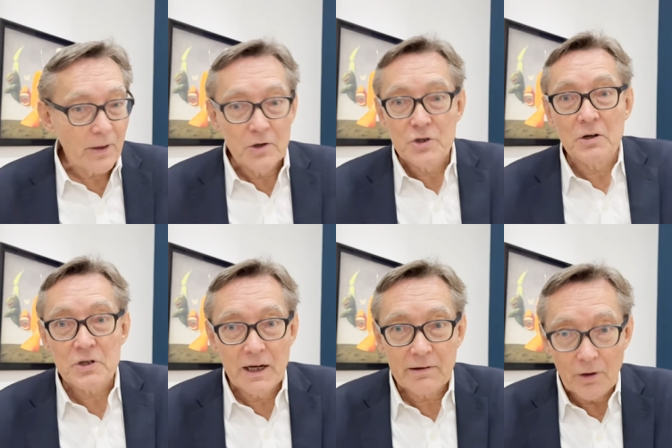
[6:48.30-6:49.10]

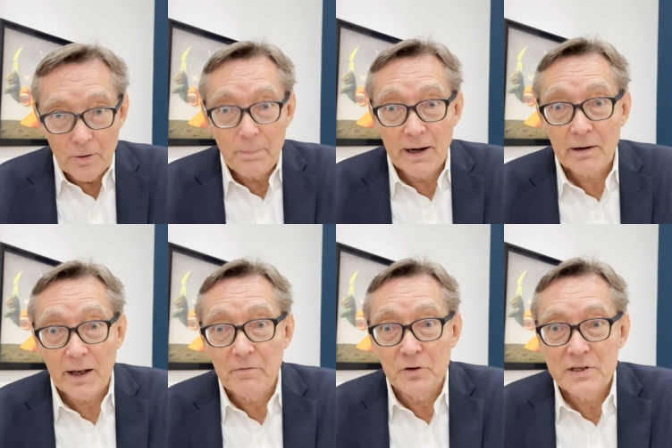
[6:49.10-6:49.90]
Georgette appeared
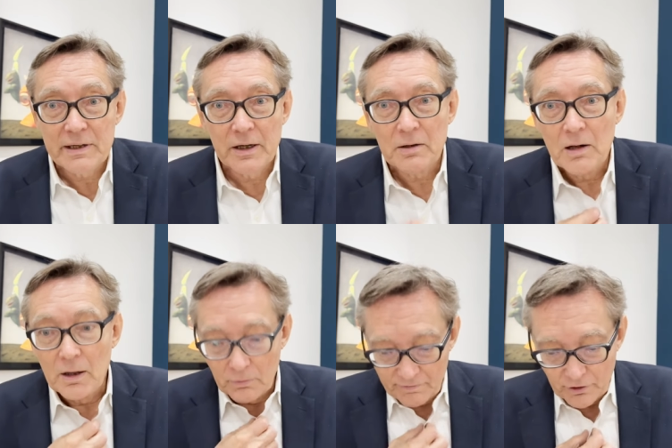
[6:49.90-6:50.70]
at the dinner
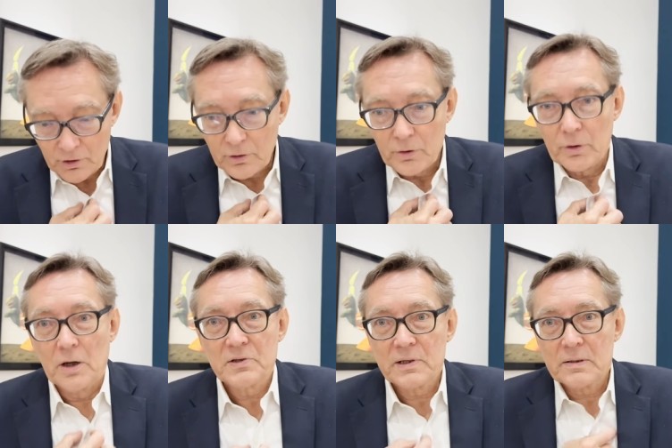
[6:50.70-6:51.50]
with a
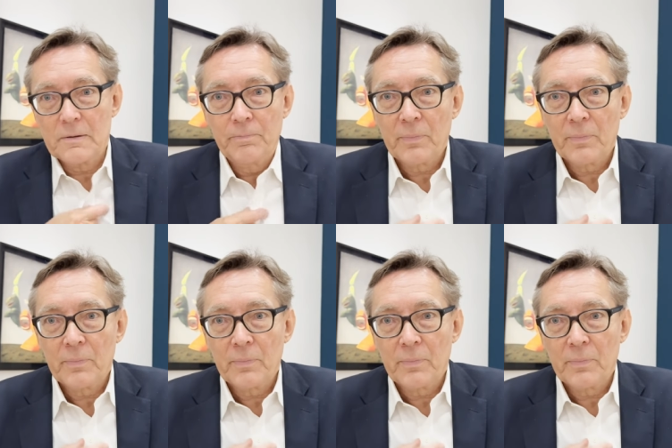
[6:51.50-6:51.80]
cross.